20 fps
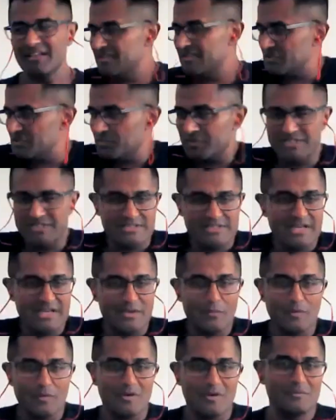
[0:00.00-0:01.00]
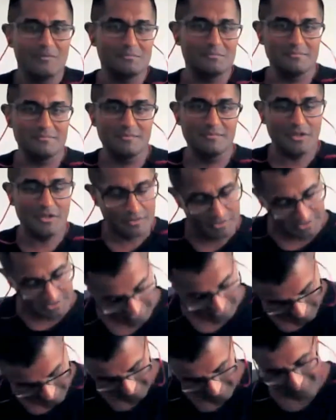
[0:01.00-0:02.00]
This was the time where I, you know,
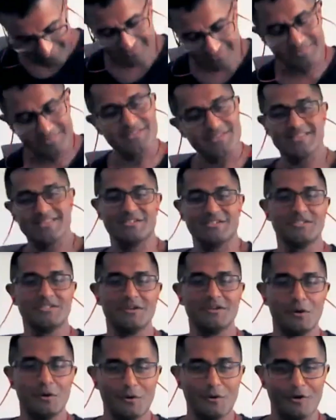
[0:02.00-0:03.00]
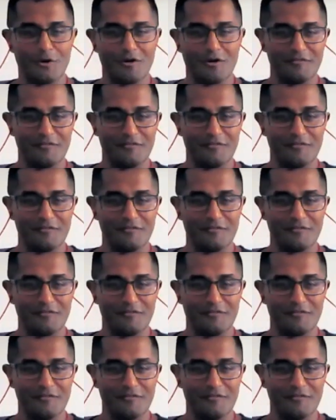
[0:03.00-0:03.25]
just snore